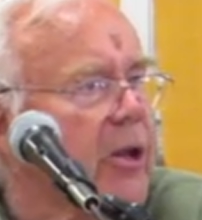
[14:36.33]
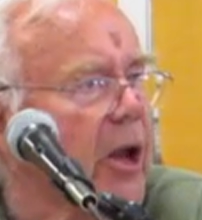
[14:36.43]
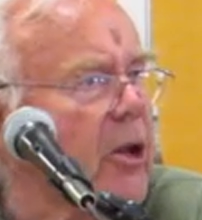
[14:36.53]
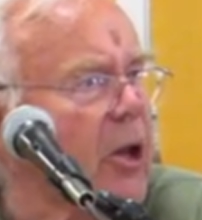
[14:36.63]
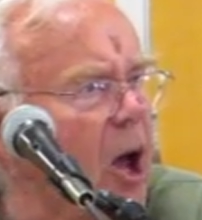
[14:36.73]

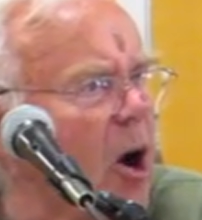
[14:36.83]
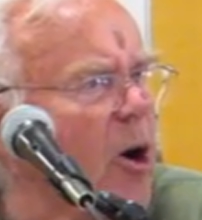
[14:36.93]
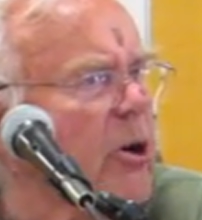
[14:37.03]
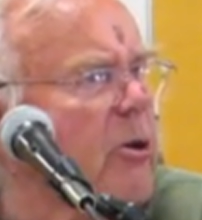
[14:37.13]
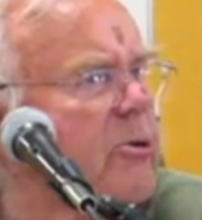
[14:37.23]
The
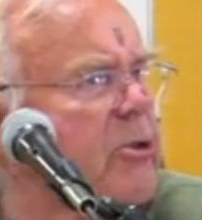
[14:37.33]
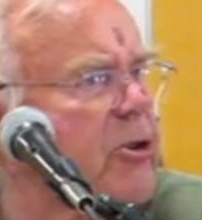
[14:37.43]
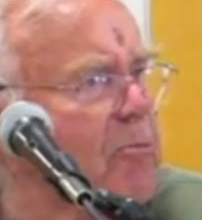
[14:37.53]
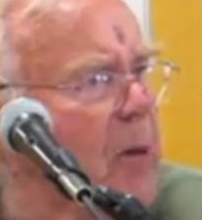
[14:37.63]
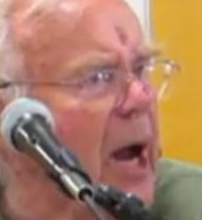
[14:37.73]
loggers,
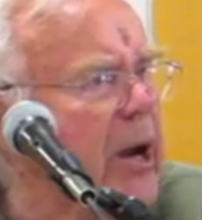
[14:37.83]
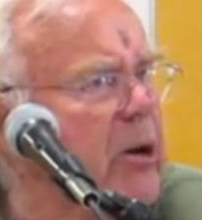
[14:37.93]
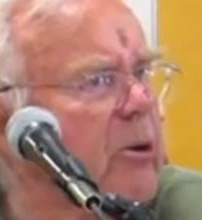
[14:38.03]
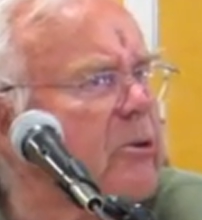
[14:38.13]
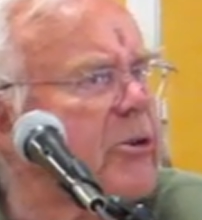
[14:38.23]
the
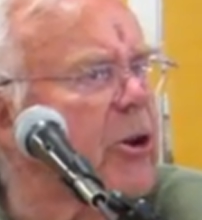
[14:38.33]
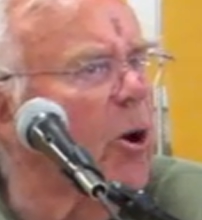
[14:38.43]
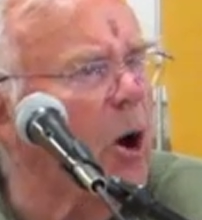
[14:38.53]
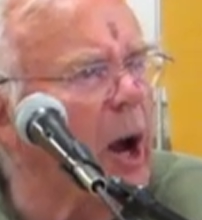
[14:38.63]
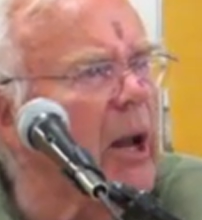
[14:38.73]
miners, the
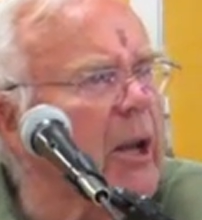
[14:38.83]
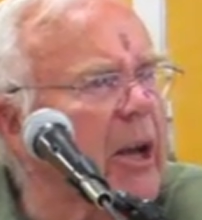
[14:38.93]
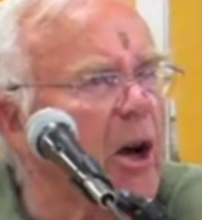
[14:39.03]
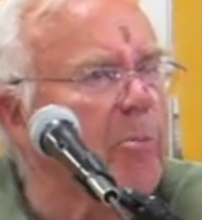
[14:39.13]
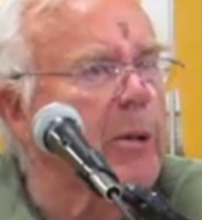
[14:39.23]
oil
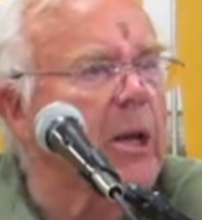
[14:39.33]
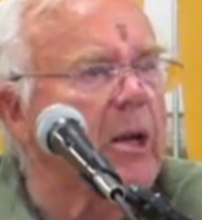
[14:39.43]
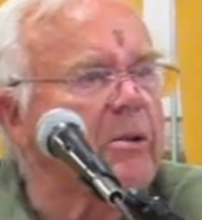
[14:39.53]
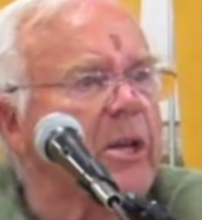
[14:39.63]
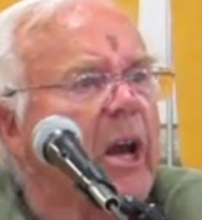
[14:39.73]

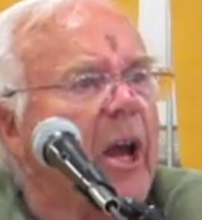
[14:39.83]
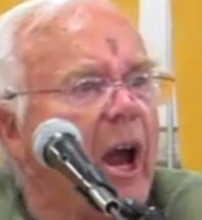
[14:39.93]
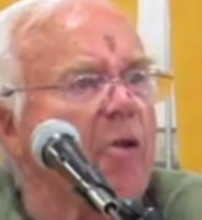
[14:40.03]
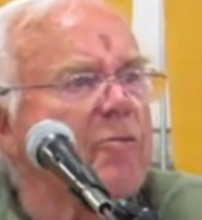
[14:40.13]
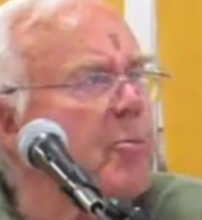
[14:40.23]
companies,
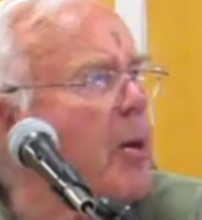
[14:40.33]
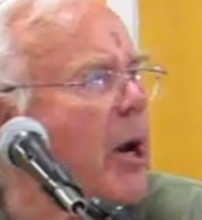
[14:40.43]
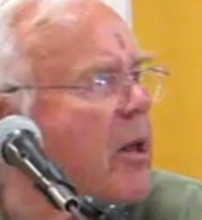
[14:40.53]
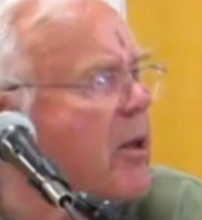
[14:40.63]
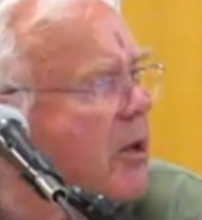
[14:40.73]

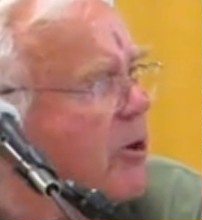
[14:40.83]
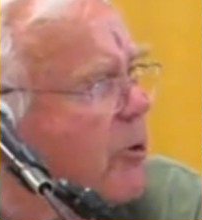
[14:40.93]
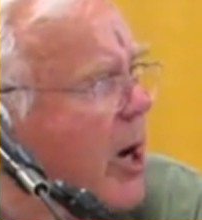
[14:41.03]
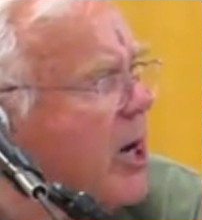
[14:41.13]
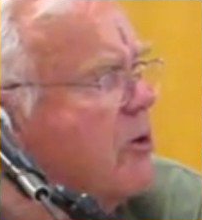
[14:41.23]
everybody, the
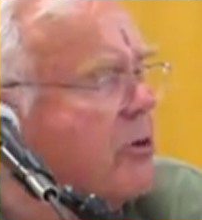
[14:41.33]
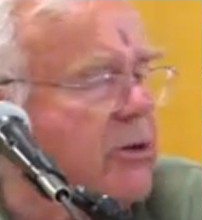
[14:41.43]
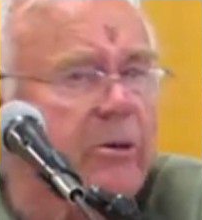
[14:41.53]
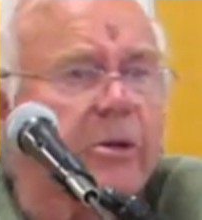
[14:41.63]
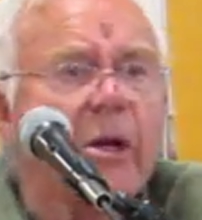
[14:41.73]

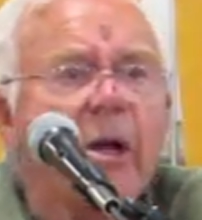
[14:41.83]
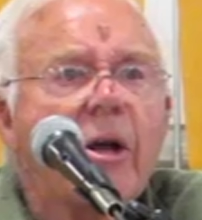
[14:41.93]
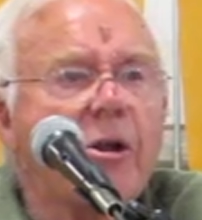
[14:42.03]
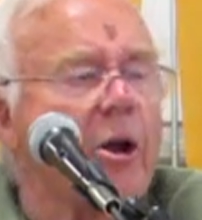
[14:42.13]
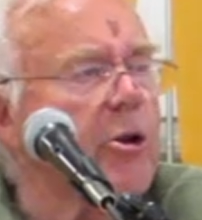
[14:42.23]
grazers
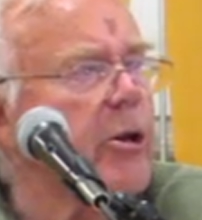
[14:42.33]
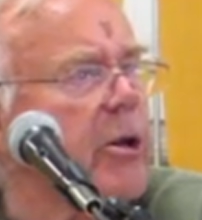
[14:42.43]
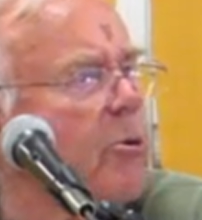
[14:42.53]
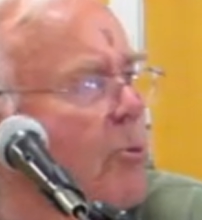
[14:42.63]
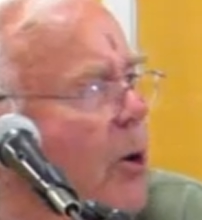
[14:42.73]
that
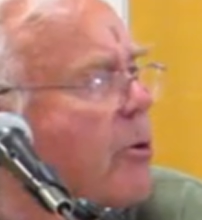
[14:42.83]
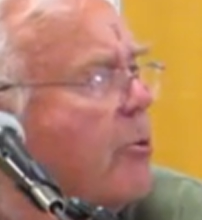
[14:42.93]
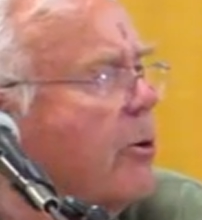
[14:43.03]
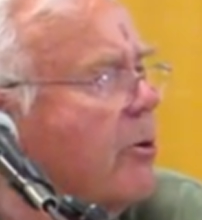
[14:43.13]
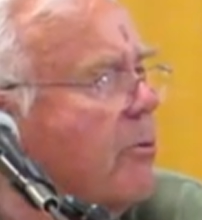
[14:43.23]

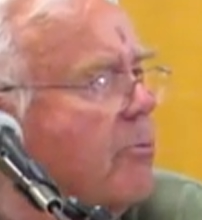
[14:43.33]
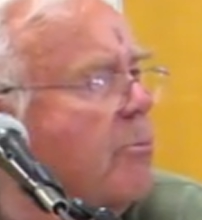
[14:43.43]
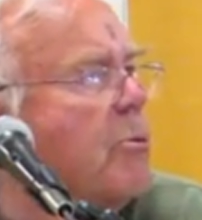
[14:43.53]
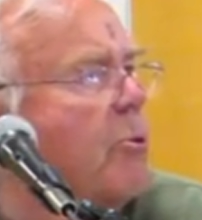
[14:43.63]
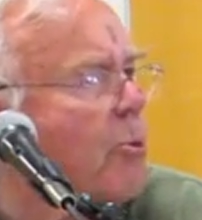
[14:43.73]

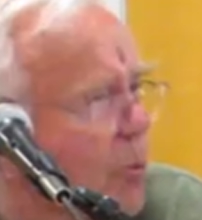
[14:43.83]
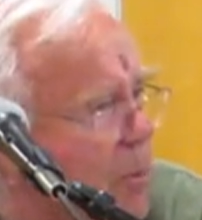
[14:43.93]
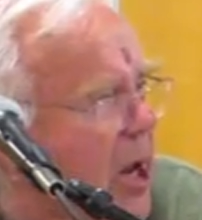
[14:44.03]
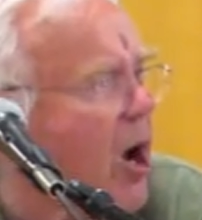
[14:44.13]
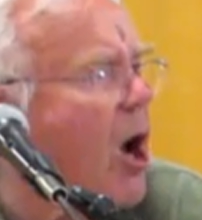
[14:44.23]
were
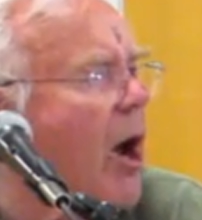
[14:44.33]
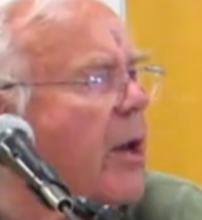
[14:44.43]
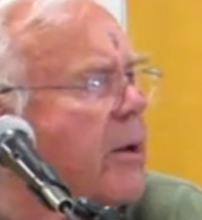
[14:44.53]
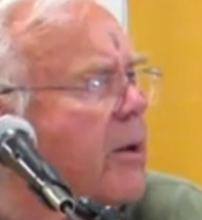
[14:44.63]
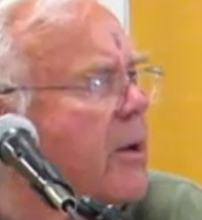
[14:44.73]

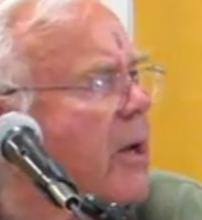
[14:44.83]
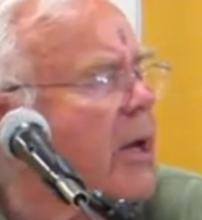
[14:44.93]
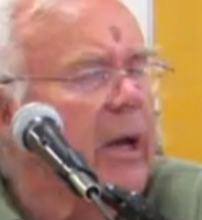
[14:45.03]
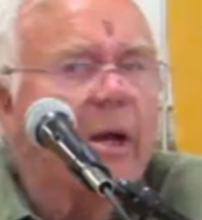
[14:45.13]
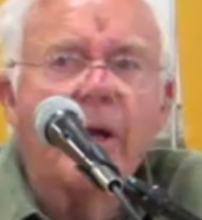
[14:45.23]
beyond,
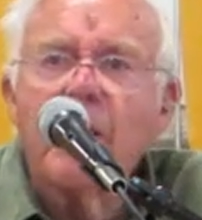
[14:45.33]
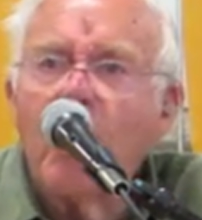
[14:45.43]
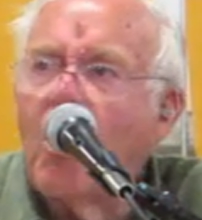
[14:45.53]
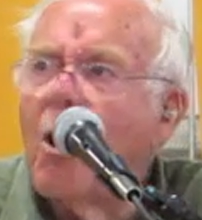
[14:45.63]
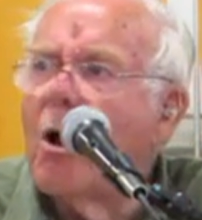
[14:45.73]

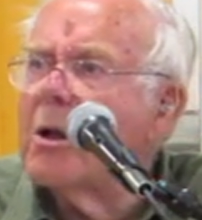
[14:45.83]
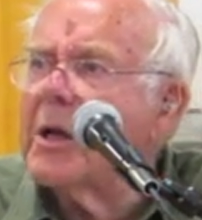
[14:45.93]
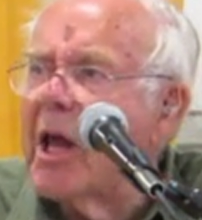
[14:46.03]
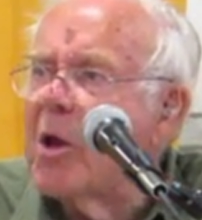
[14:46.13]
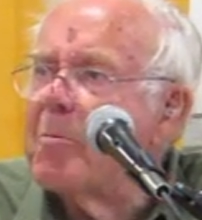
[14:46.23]

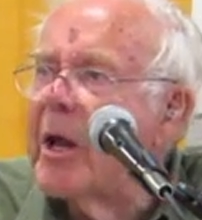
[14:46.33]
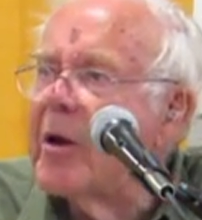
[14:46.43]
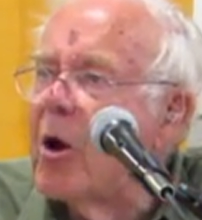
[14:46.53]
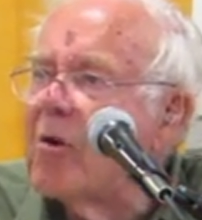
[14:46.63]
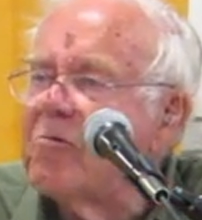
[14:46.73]
all came
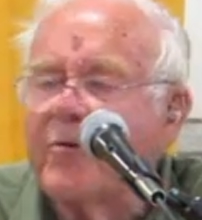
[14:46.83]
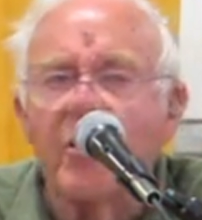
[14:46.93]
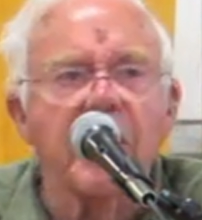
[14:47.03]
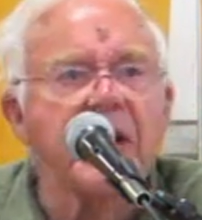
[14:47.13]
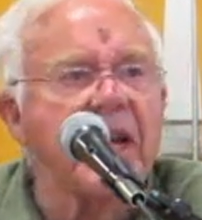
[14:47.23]
in on
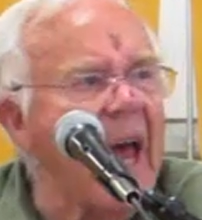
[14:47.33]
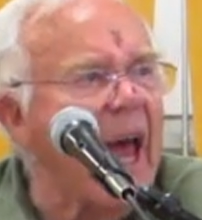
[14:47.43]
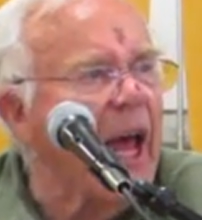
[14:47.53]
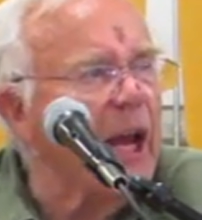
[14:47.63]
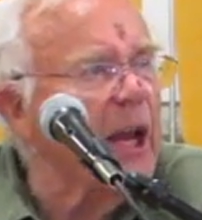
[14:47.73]
full
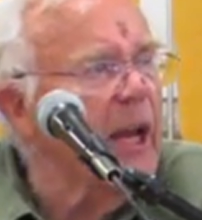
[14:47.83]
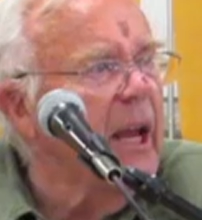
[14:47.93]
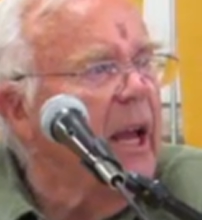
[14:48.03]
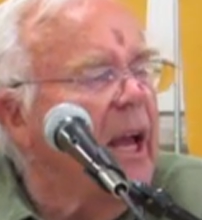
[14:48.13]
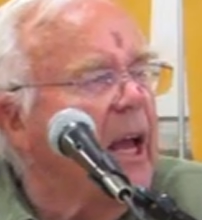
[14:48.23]
attack.
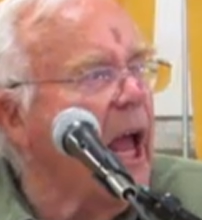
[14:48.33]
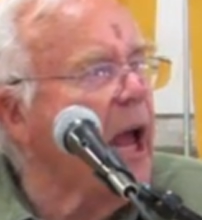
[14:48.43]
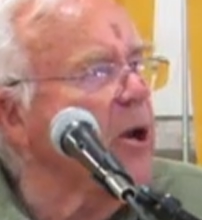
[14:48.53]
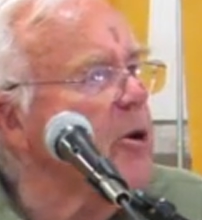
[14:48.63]
And